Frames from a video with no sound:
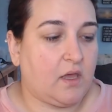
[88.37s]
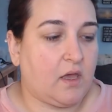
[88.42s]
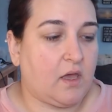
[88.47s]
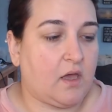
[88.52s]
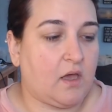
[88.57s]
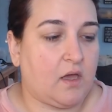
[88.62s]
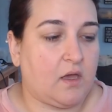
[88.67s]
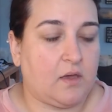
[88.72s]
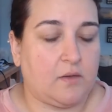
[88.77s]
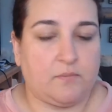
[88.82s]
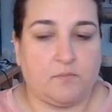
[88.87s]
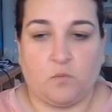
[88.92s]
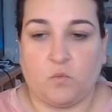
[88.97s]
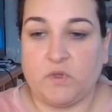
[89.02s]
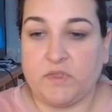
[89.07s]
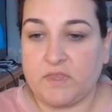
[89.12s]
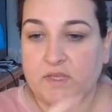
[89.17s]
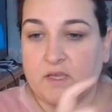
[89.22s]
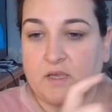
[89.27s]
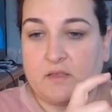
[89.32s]

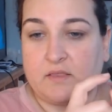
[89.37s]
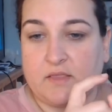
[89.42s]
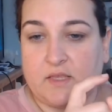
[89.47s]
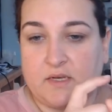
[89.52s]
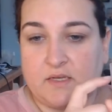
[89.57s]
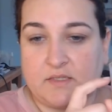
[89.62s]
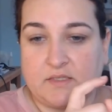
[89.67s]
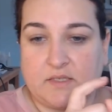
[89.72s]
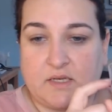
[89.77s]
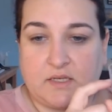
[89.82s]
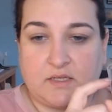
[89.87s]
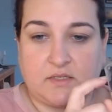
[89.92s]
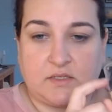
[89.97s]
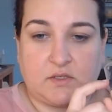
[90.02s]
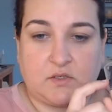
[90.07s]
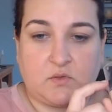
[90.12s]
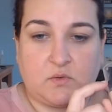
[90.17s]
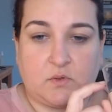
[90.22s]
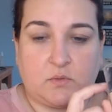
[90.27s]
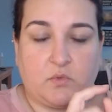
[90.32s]
One thing that is nice, I
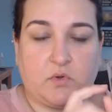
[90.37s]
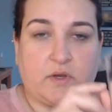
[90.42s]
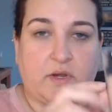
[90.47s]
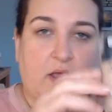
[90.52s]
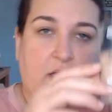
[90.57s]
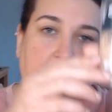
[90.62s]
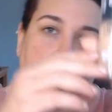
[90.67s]
do want to point out, it